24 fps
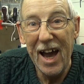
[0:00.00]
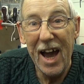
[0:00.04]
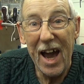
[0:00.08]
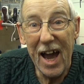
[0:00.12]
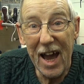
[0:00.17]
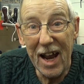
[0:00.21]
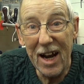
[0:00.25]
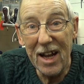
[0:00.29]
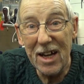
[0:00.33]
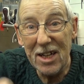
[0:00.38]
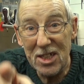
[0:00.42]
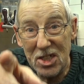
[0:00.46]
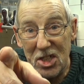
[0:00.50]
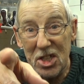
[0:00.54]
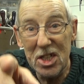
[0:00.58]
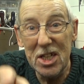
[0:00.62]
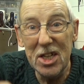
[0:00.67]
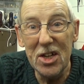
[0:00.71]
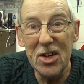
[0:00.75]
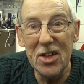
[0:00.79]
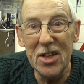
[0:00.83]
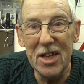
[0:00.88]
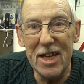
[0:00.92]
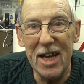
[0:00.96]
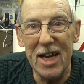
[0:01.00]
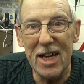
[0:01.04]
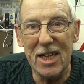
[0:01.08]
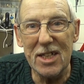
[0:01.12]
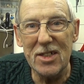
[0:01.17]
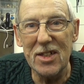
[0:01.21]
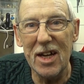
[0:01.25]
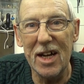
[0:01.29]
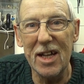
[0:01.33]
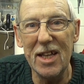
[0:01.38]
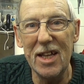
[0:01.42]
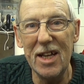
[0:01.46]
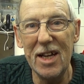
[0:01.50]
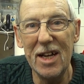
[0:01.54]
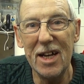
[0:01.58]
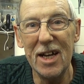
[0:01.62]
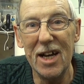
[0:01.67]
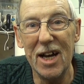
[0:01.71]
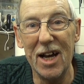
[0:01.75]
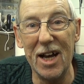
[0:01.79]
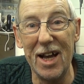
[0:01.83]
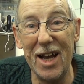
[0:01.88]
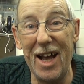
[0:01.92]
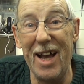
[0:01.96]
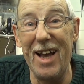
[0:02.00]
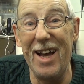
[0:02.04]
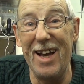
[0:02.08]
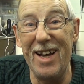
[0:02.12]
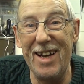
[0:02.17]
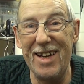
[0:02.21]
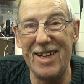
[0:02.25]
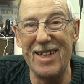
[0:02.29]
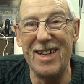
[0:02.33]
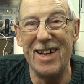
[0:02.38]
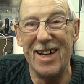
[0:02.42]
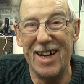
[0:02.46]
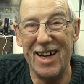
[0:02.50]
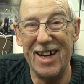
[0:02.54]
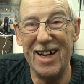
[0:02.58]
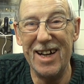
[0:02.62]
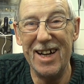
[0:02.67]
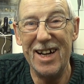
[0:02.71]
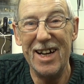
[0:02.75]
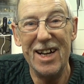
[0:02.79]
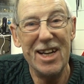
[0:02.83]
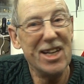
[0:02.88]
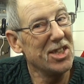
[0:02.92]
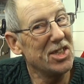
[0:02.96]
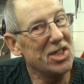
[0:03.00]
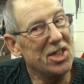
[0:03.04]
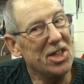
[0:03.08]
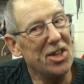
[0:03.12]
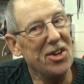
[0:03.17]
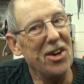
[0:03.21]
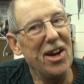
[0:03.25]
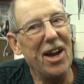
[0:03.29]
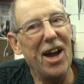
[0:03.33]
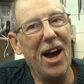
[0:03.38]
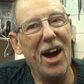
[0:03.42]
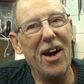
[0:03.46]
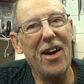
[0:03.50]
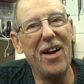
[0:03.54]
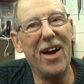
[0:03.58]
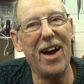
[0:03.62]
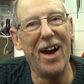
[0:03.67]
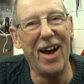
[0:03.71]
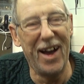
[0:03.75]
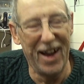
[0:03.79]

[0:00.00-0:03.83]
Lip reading: And I'll see you on the next one. Cheerio.